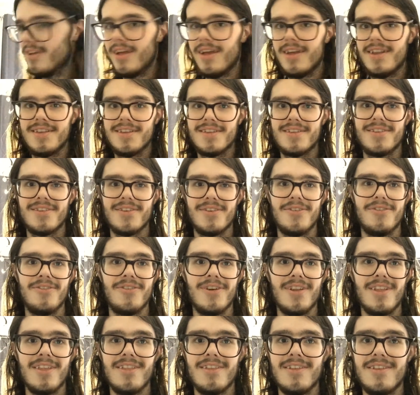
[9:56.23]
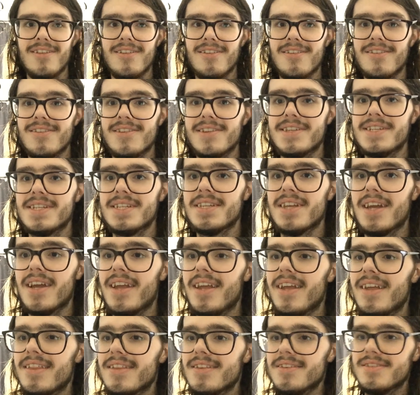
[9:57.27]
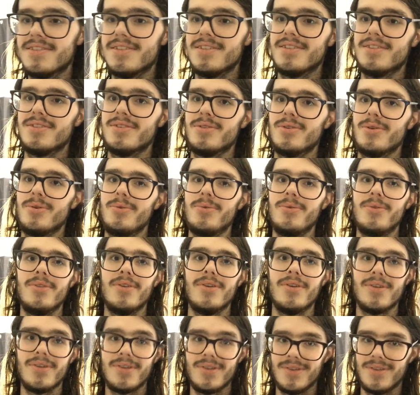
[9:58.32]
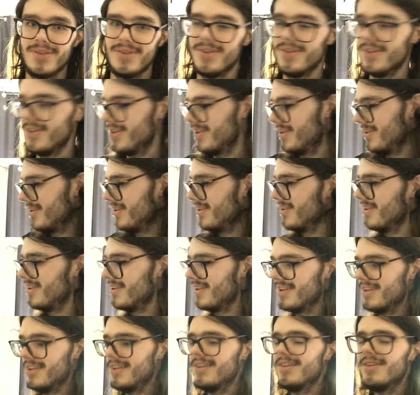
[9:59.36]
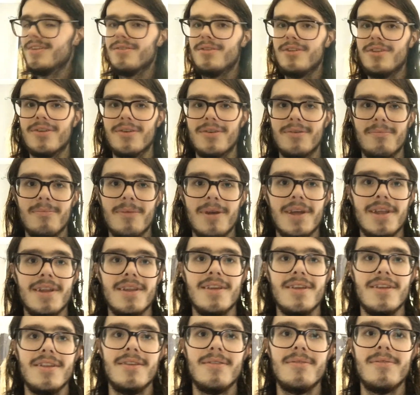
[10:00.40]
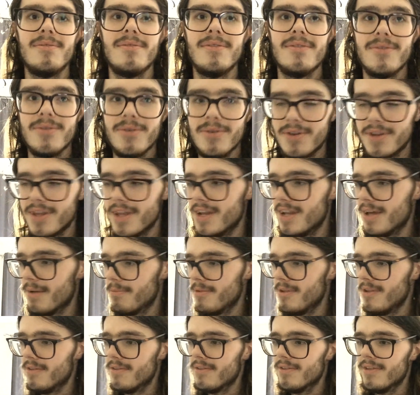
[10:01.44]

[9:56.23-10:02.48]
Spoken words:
And it's so funny that he's just saying this to the, you know, man who'd kidnapped his